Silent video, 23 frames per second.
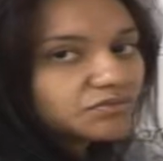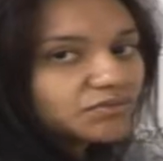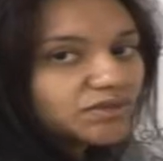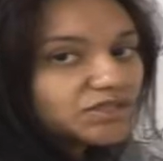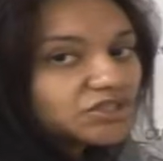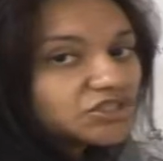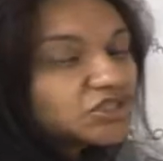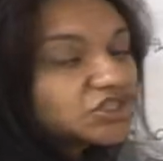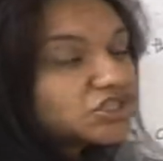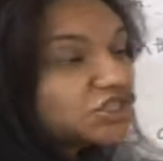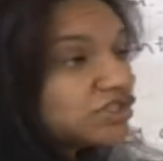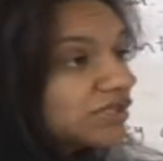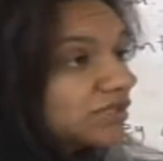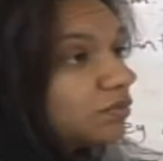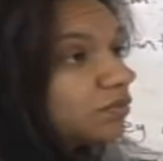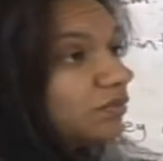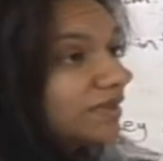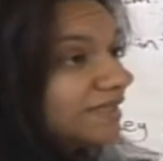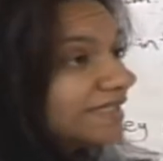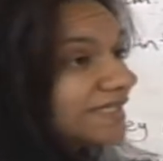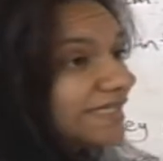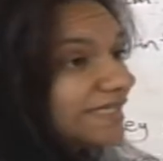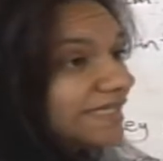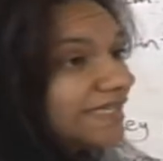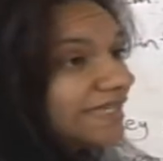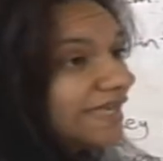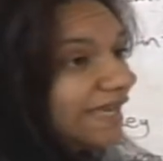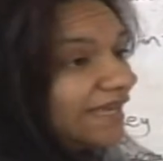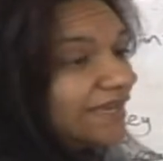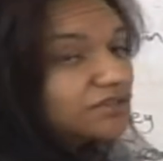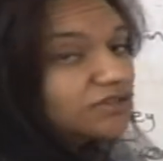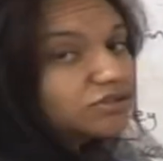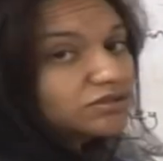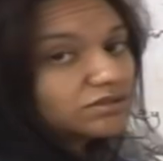We see
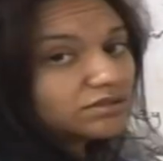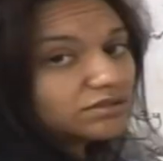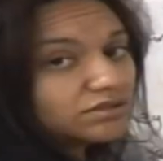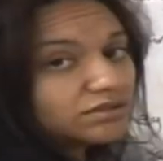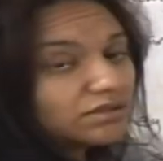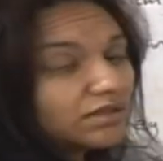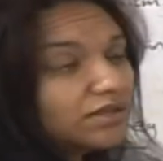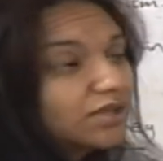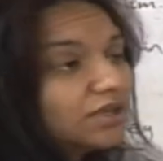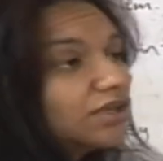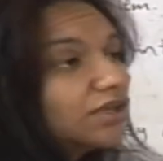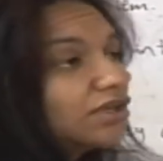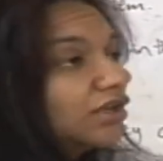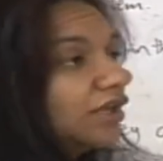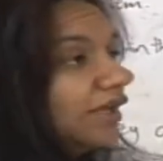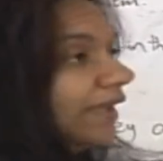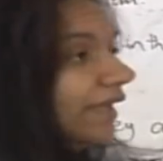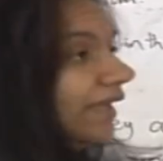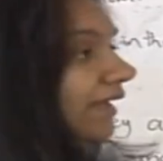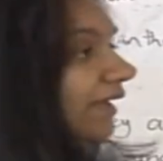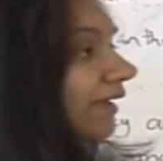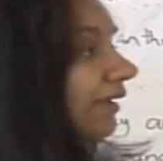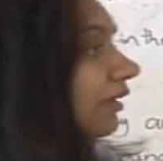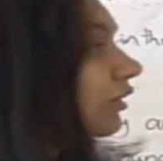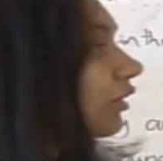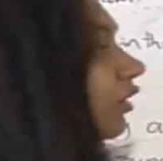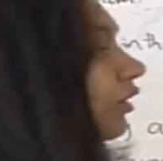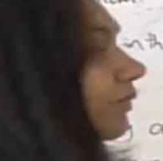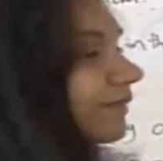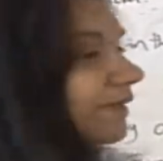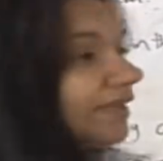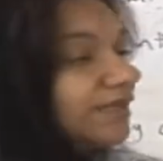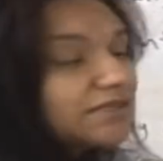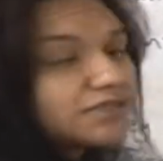it
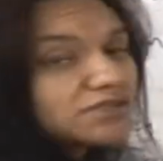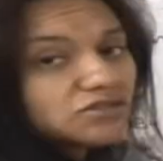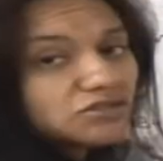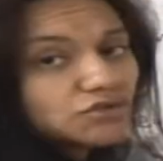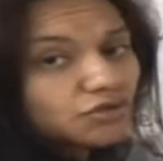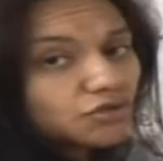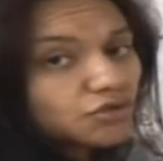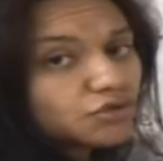luminous